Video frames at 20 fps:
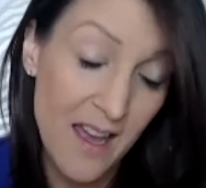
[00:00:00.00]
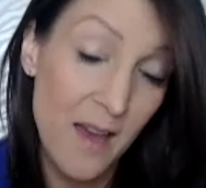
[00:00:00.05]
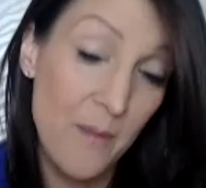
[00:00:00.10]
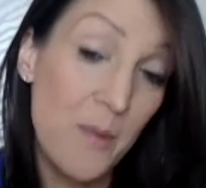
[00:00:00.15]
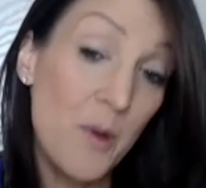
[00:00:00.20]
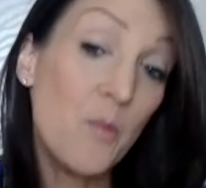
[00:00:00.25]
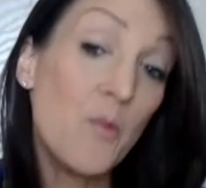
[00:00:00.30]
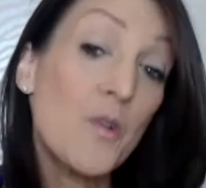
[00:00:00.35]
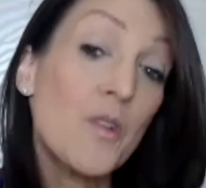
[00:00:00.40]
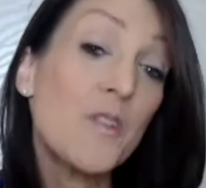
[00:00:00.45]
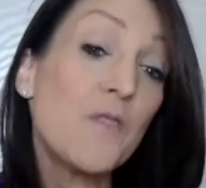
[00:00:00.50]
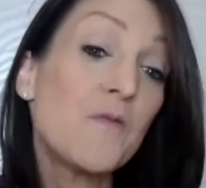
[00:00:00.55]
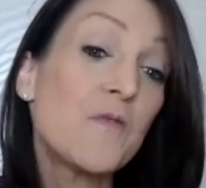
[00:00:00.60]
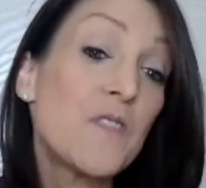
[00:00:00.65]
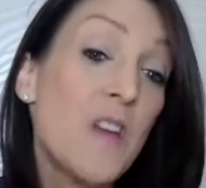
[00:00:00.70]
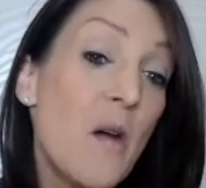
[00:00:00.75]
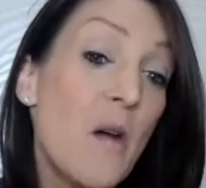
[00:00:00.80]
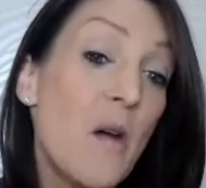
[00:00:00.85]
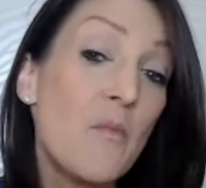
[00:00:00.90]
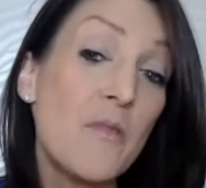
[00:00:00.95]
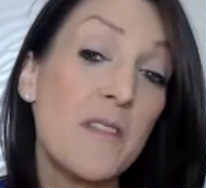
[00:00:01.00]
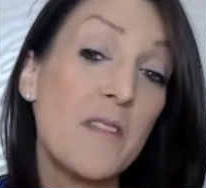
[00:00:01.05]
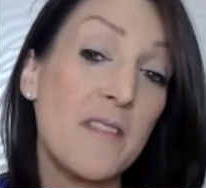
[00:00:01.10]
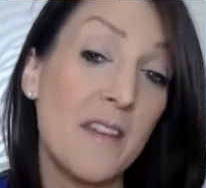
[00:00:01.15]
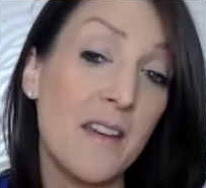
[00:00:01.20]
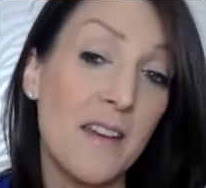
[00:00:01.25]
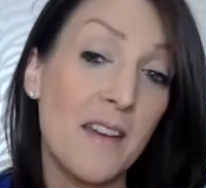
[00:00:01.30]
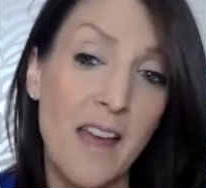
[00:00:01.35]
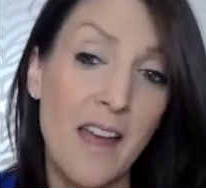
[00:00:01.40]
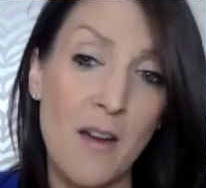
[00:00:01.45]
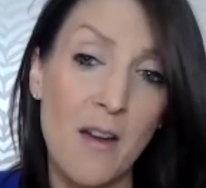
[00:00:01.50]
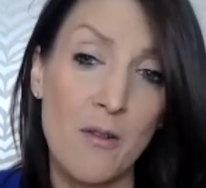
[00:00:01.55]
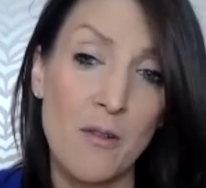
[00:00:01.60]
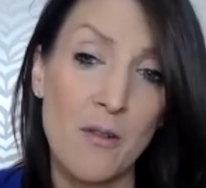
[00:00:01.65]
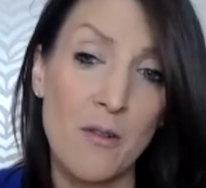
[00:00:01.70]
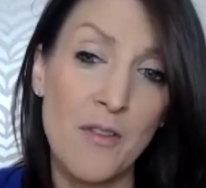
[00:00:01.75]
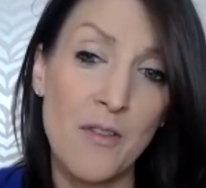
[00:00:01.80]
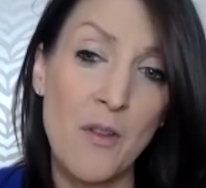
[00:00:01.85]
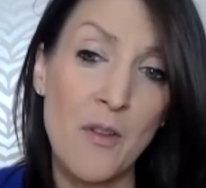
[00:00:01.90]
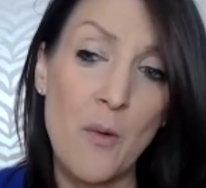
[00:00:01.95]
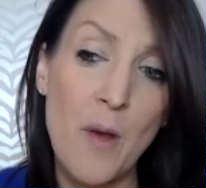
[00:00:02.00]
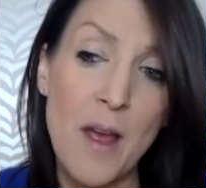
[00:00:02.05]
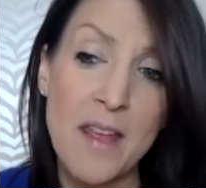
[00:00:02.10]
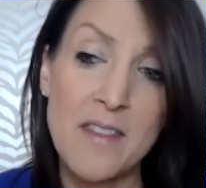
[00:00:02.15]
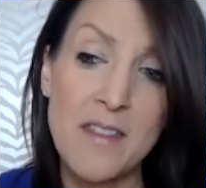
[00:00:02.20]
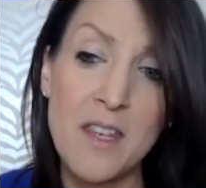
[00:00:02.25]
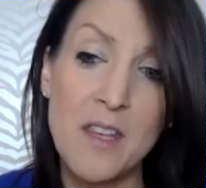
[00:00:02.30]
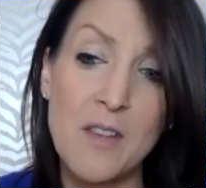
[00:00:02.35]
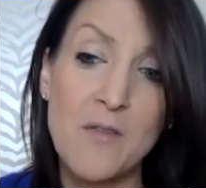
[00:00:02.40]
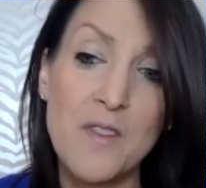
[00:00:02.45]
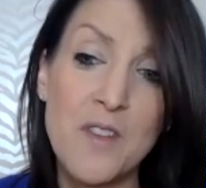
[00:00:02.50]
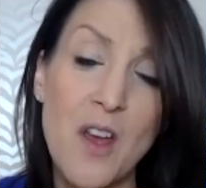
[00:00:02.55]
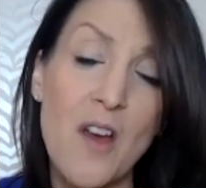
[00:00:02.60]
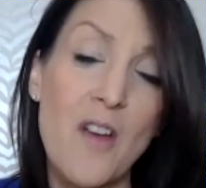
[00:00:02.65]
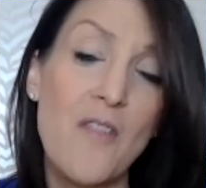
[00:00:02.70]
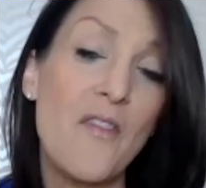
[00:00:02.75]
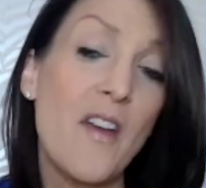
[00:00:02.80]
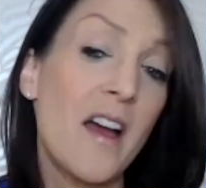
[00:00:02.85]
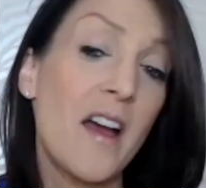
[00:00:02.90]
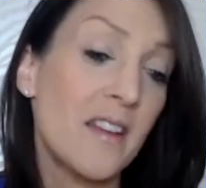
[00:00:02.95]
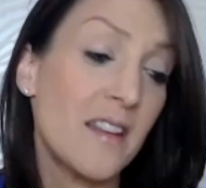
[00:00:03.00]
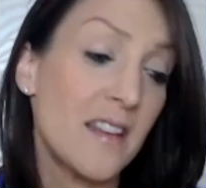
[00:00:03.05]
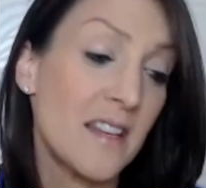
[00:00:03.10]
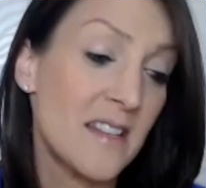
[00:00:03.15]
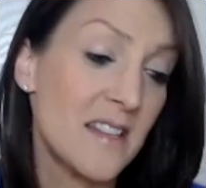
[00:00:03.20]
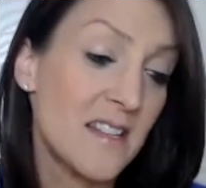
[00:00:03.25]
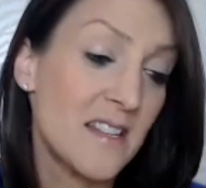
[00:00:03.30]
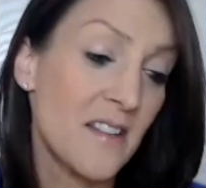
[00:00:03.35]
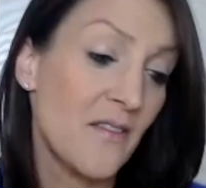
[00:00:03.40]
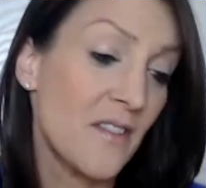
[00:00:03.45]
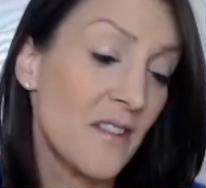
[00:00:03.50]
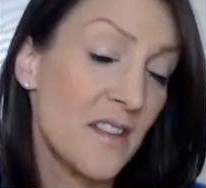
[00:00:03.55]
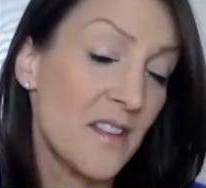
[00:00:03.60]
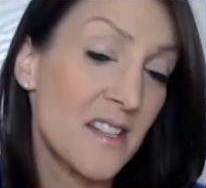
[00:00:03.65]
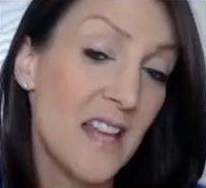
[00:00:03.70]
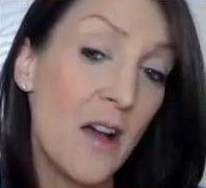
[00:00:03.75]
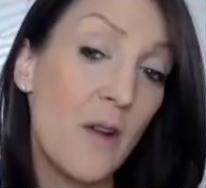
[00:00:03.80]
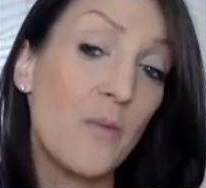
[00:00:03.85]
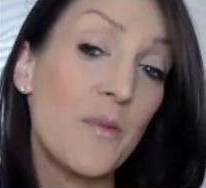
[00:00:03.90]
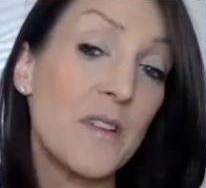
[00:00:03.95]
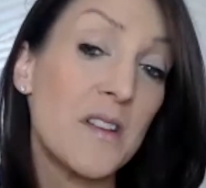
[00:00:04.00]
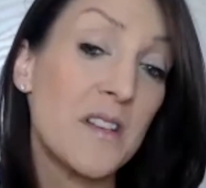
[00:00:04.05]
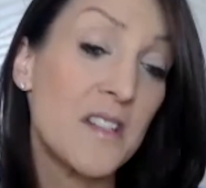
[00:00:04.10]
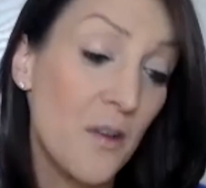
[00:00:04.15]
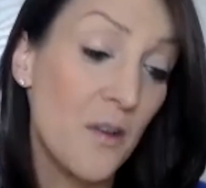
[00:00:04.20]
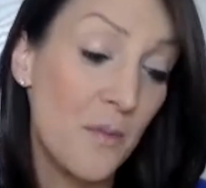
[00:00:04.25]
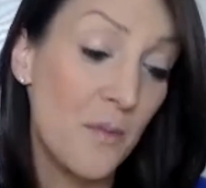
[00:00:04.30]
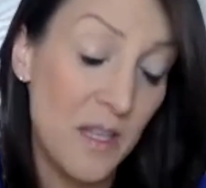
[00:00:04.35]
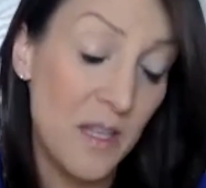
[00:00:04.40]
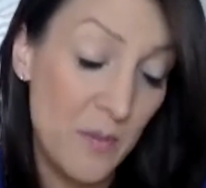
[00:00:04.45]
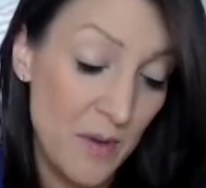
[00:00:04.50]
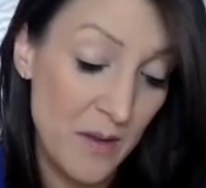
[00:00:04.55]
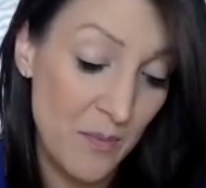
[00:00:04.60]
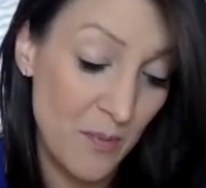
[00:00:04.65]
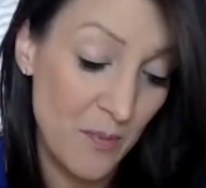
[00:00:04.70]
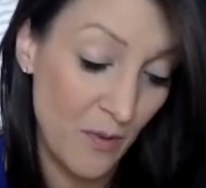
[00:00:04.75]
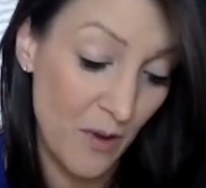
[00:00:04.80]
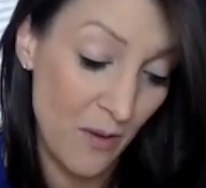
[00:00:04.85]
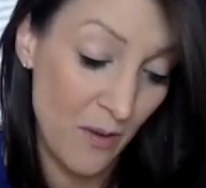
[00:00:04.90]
But what you've done with it, Carole, and the way that you've turned that into something that's helping so many people.